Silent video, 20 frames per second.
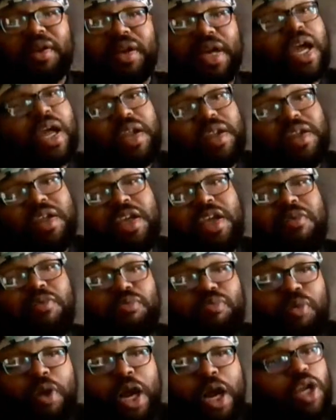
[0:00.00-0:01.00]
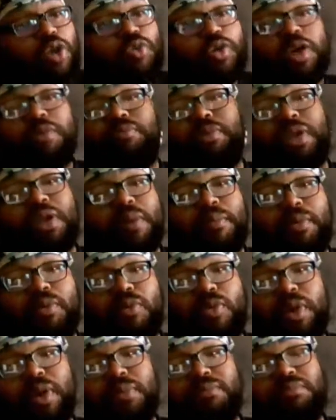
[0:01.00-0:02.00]
And he probably would be number
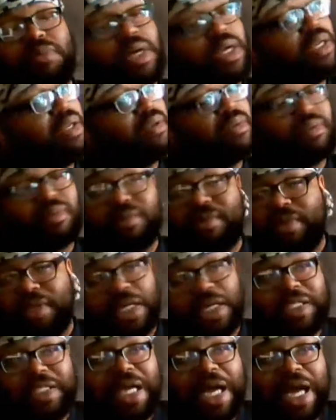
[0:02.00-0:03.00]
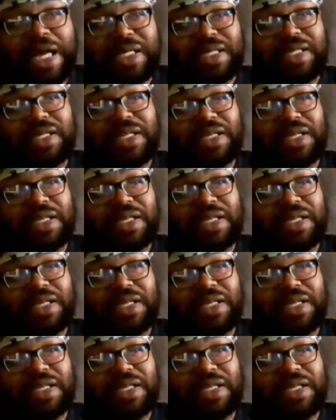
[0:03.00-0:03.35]
one, but he's not.